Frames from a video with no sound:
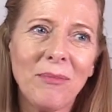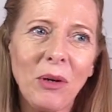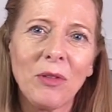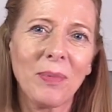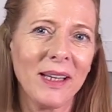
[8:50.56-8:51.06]

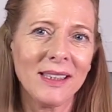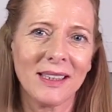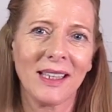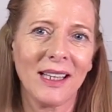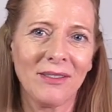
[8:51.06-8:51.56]
Both
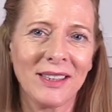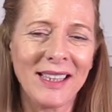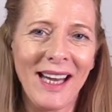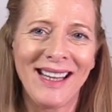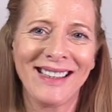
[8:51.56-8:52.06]
places have
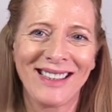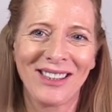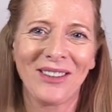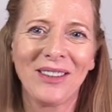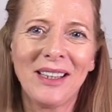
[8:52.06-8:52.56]
sand,
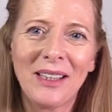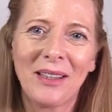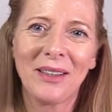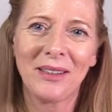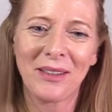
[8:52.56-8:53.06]
so
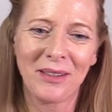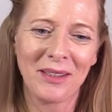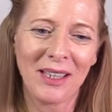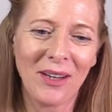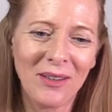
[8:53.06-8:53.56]
the
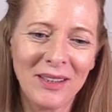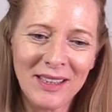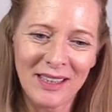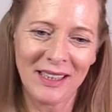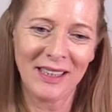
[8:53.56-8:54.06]
town
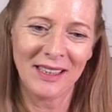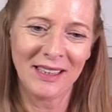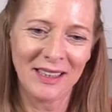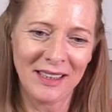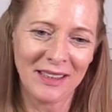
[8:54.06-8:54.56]
is
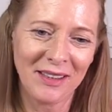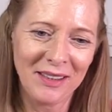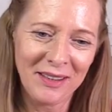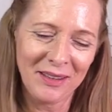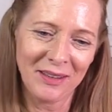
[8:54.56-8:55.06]
near
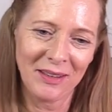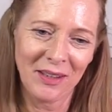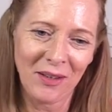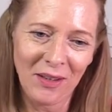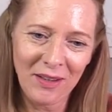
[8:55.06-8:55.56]
the
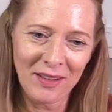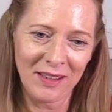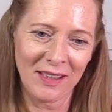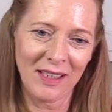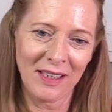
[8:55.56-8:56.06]

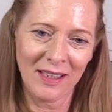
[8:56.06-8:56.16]
northern